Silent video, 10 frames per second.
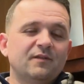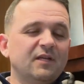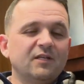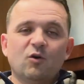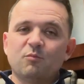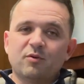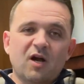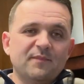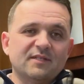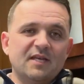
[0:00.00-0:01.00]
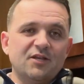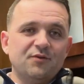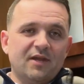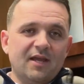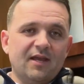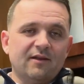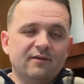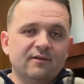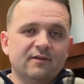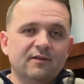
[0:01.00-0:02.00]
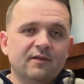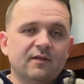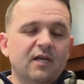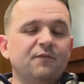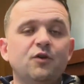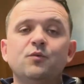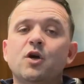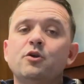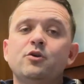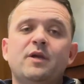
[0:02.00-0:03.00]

then don't promise that you can. If you know you